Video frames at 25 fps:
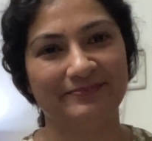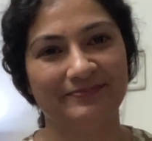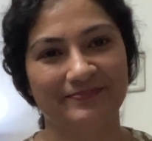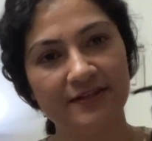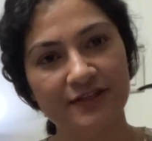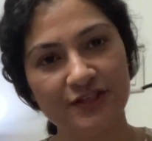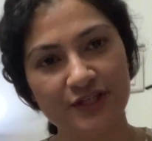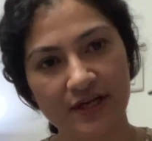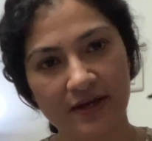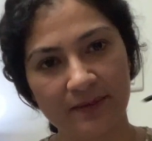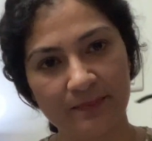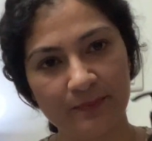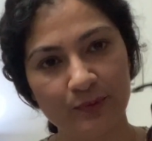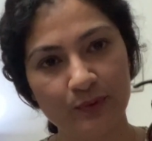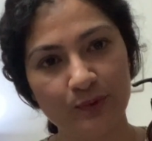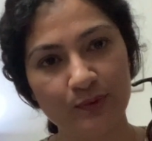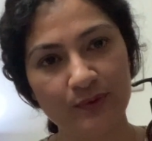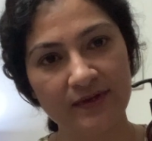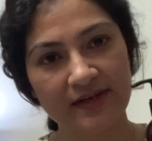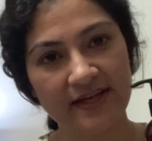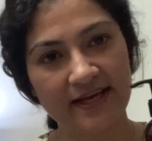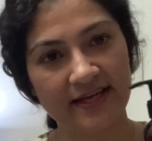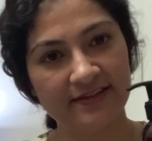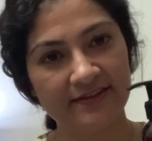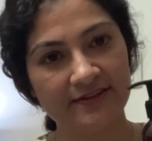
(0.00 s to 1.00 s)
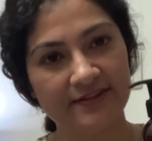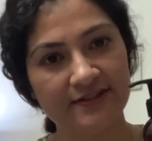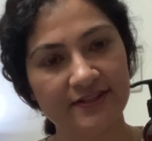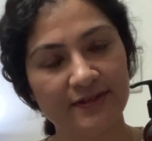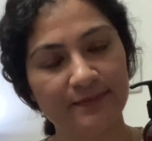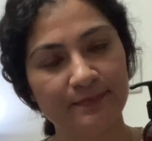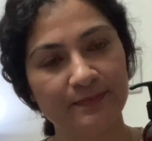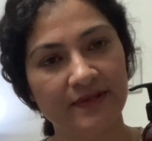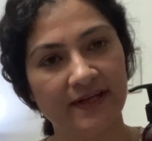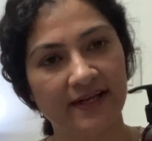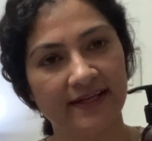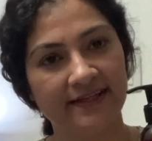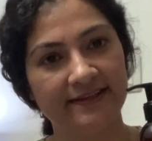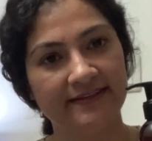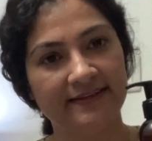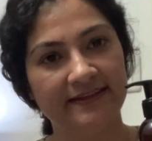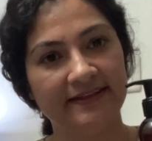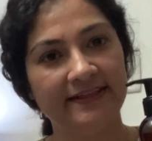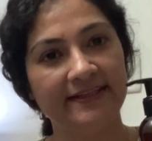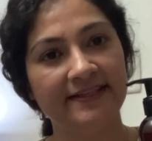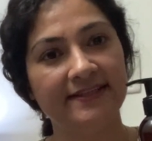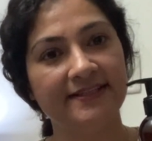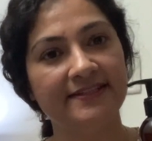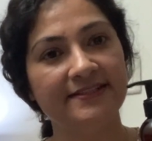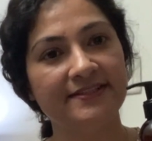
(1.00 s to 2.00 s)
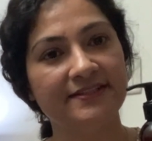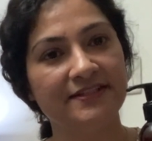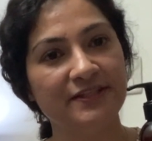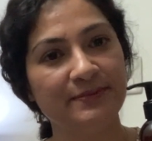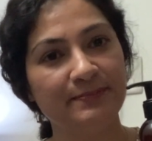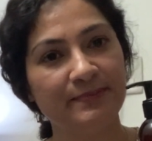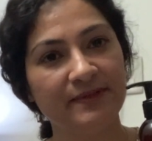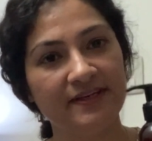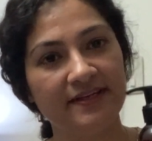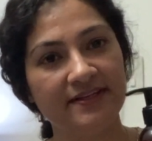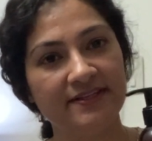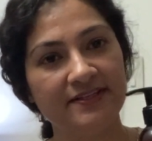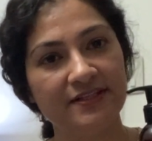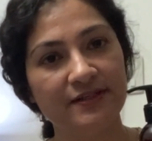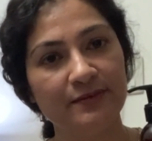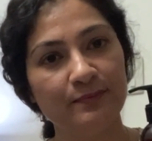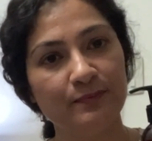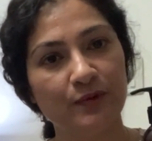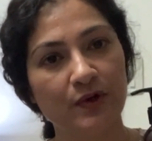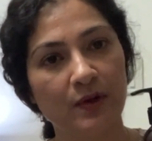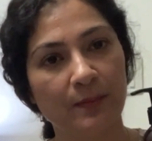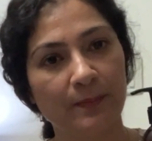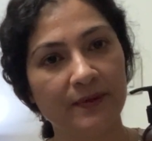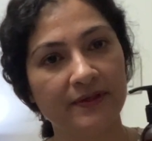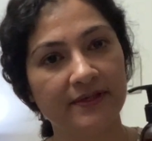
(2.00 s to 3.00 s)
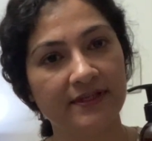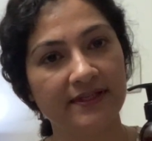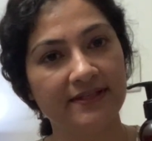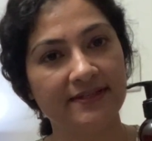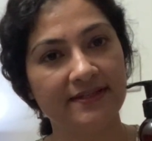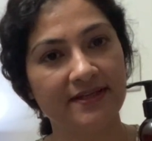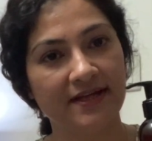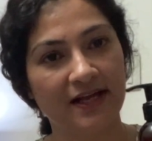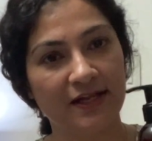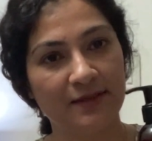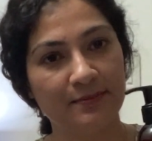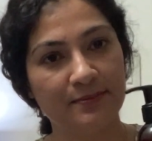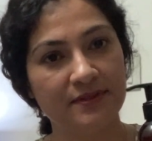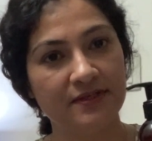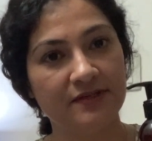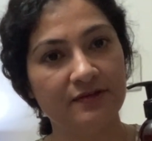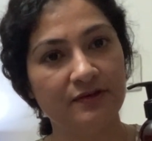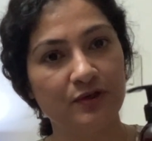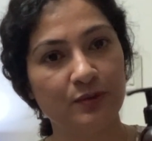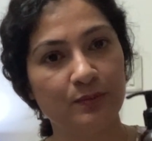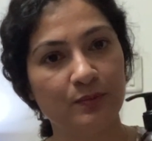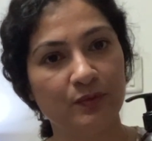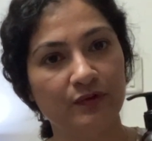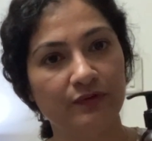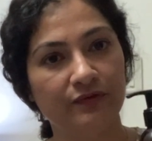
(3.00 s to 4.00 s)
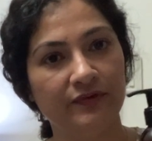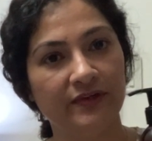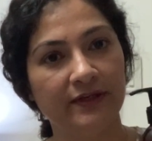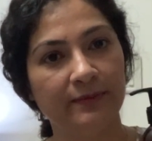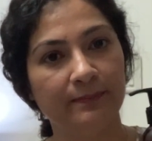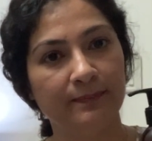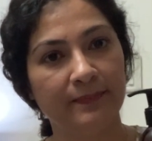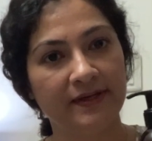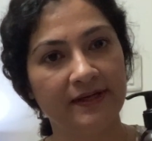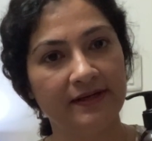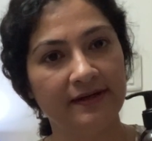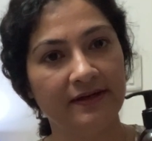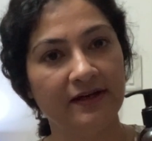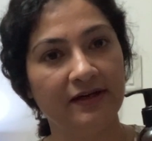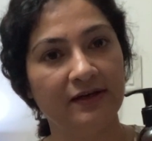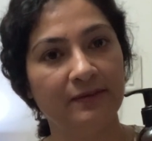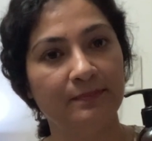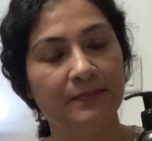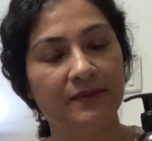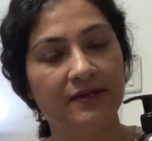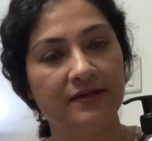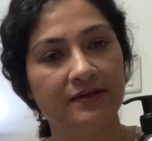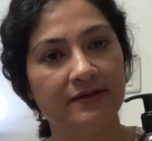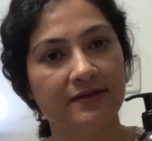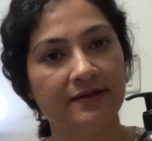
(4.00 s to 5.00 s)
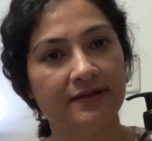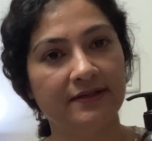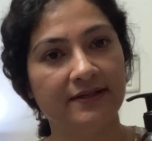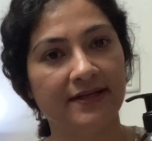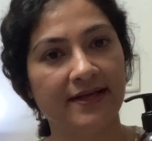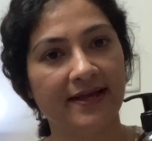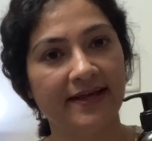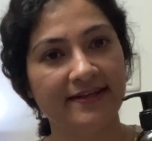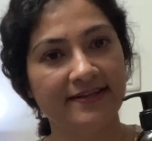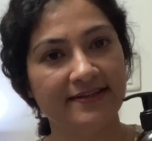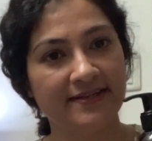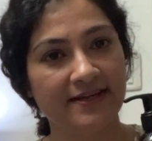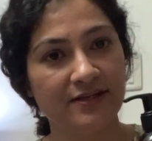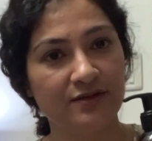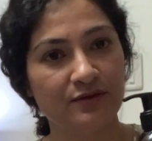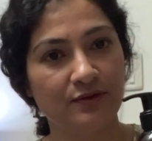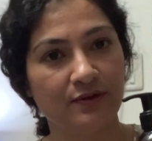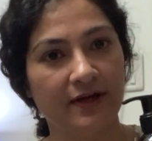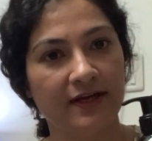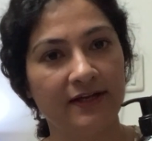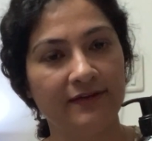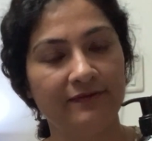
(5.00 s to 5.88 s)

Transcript: The shampoo lathers up nicely. Its deep cleansing properties helps in removing buildup, dirt, excess oil